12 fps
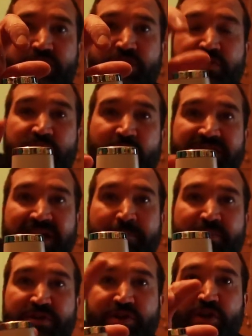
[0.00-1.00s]
choose what
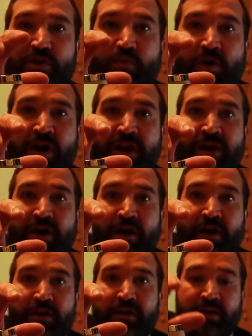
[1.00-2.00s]
temperature you want it
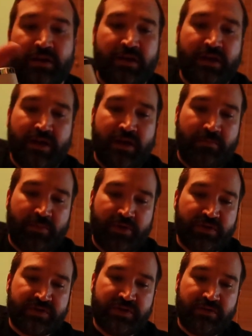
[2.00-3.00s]
on, but
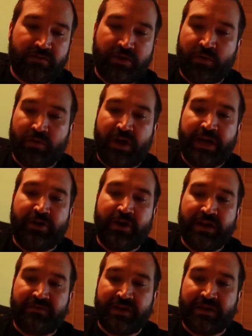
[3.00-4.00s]
there's no light or
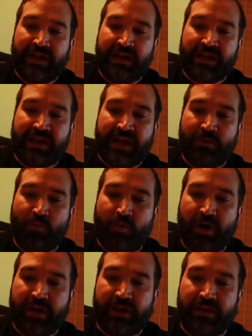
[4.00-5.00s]
anything to indicate
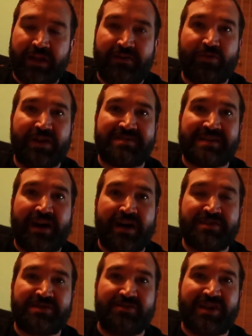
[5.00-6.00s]
what level it's
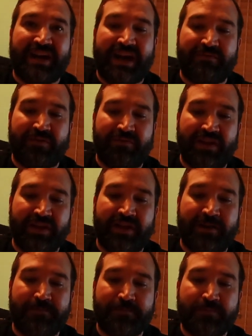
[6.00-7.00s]
on, so you kind of have to feel
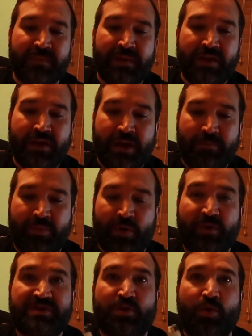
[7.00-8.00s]
it.
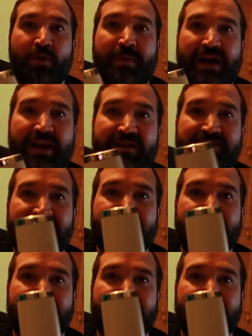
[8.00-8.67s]
But what's cool about it is